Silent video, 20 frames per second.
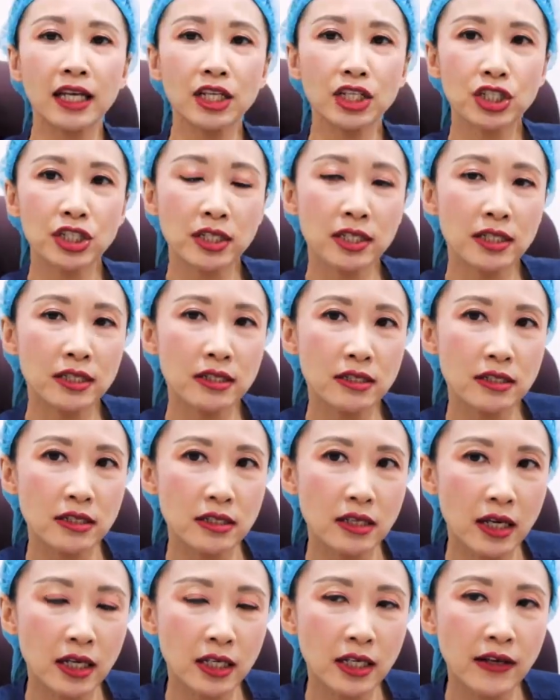
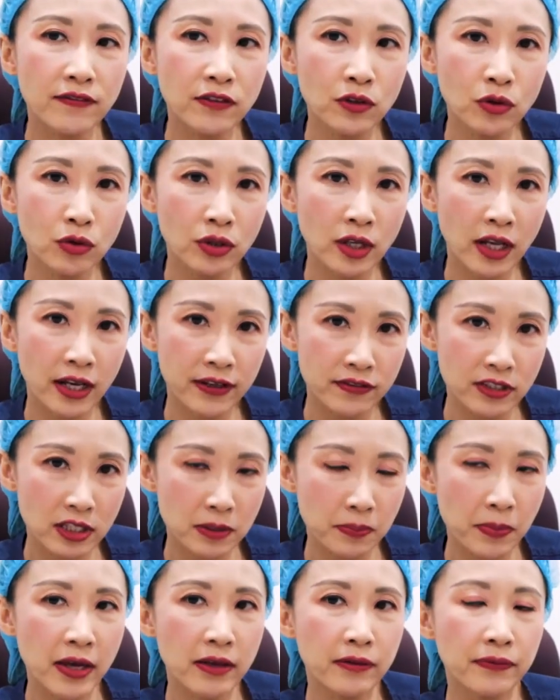ageless and have no
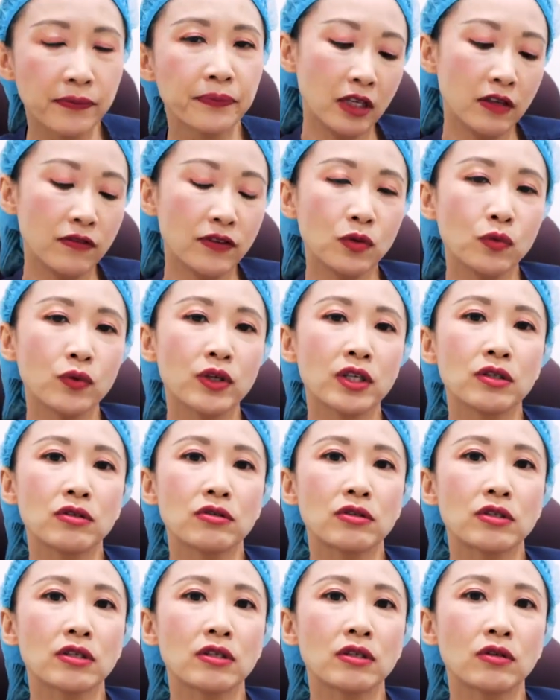lifespan. Even when you
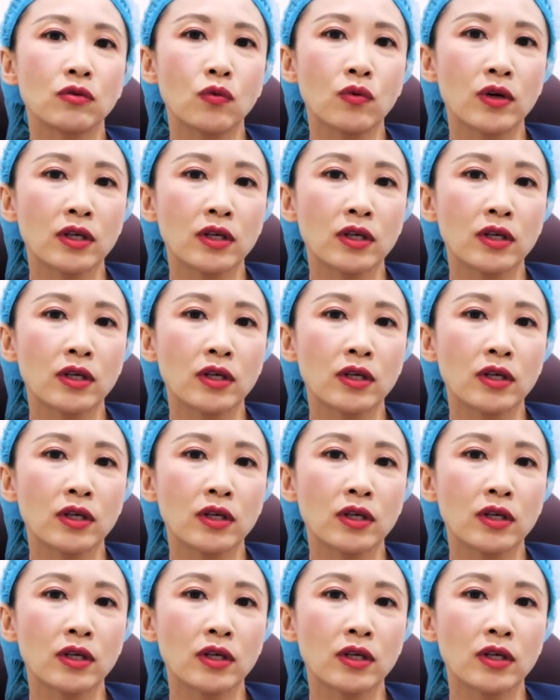turn